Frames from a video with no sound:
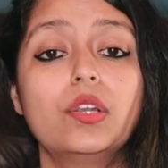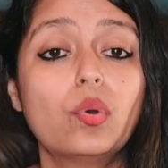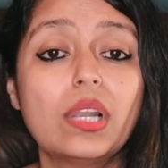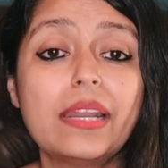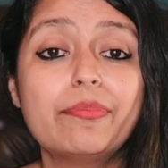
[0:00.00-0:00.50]
The low
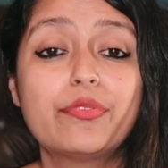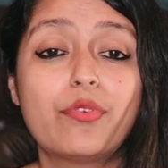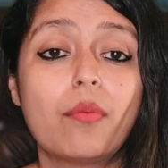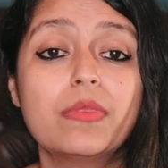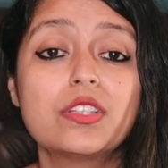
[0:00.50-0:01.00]
light
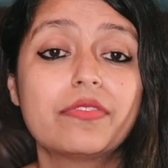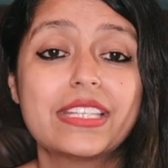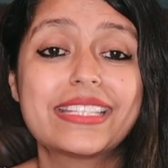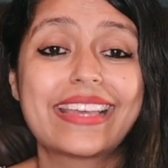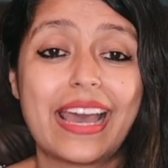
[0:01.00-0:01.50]
performance of
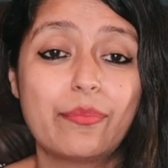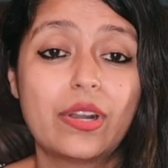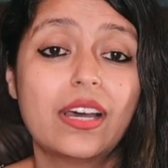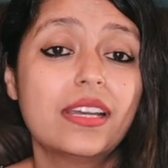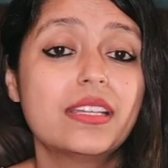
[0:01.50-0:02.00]
this
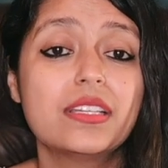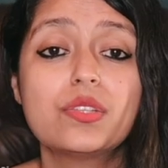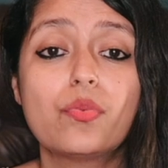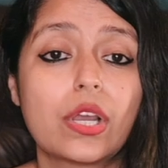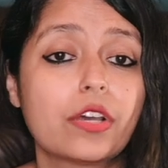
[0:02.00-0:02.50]
camera
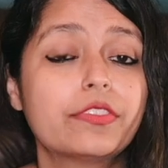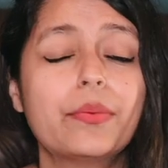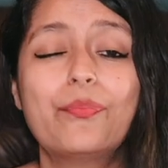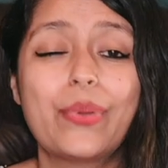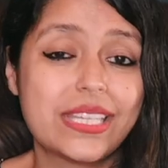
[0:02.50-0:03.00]
is one of the
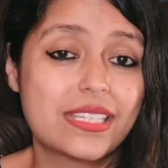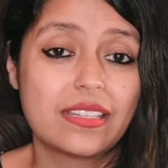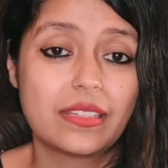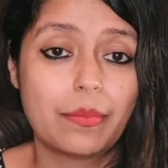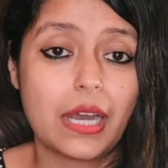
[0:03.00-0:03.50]
best
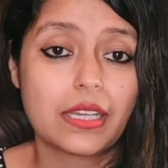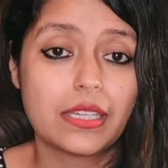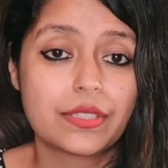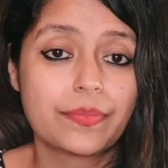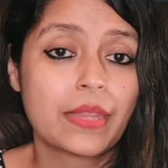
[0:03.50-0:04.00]
in the
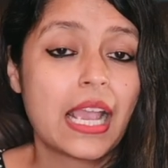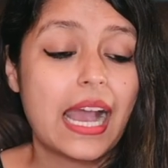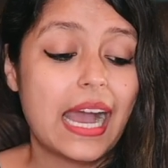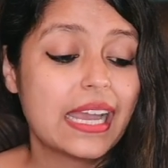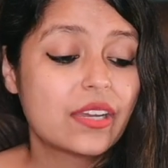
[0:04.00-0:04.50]
market.
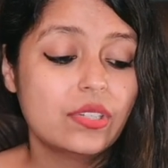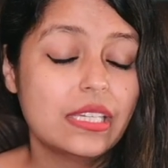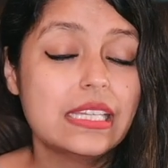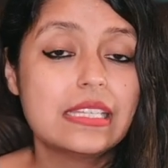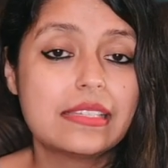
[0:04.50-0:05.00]
I could
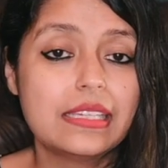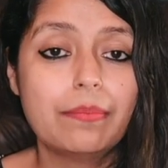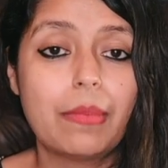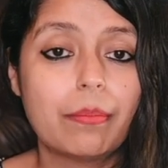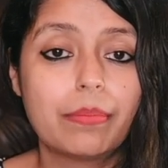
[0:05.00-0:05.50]
easily
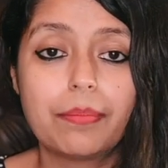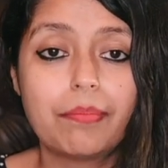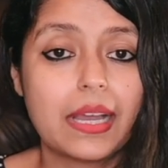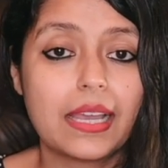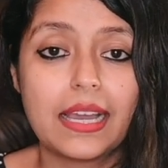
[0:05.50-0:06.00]
bump up
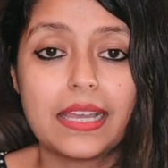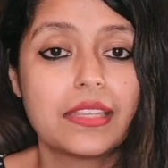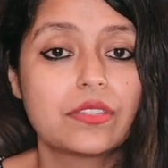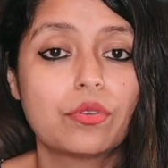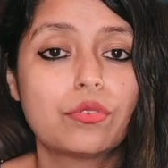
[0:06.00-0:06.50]
my
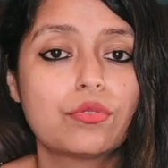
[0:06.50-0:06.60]
ISO